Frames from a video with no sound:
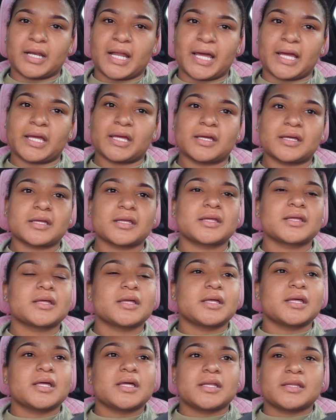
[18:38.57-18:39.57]
Like,
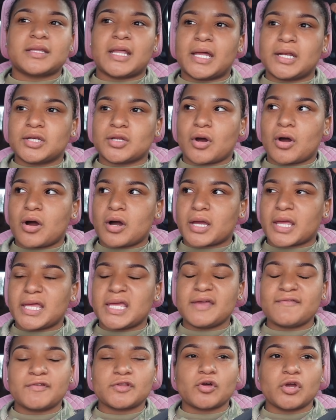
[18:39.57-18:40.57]
that dog,
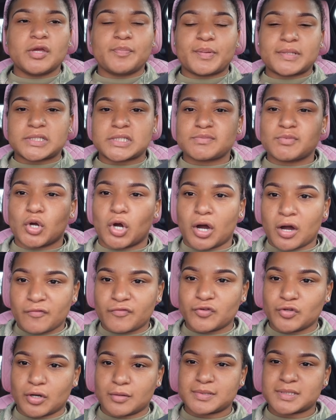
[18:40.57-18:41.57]
even though he pisses me
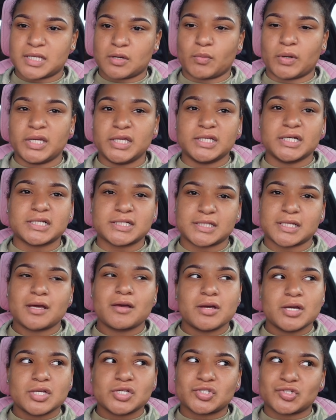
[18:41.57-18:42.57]
off, you know what I'm saying, when he does
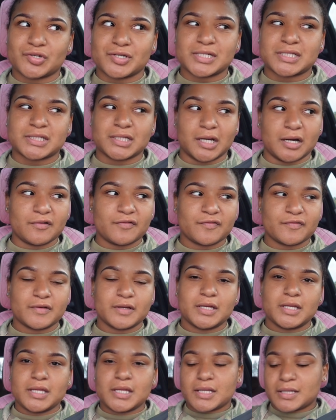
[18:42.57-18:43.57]
certain stuff.
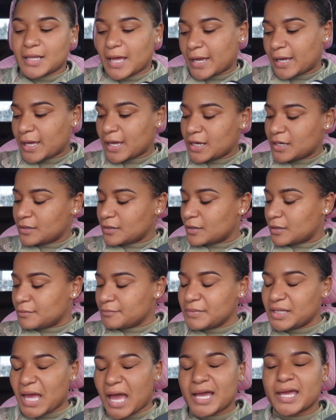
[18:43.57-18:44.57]
Like, and
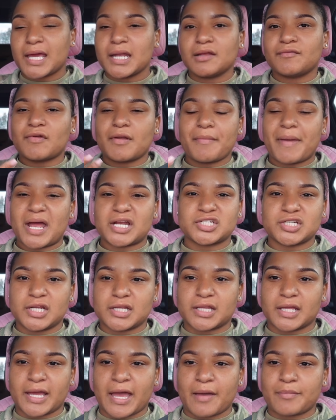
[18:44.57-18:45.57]
me, I can't even imagine
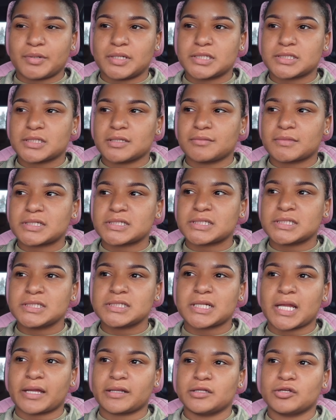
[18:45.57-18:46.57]
anything happening to him because
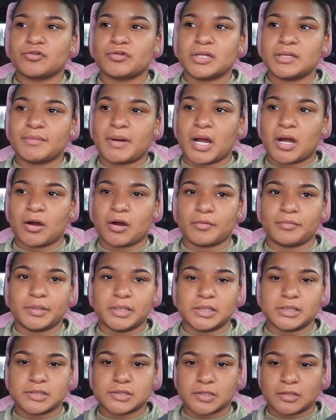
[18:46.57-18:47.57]
he's, like, literally my heartbeat.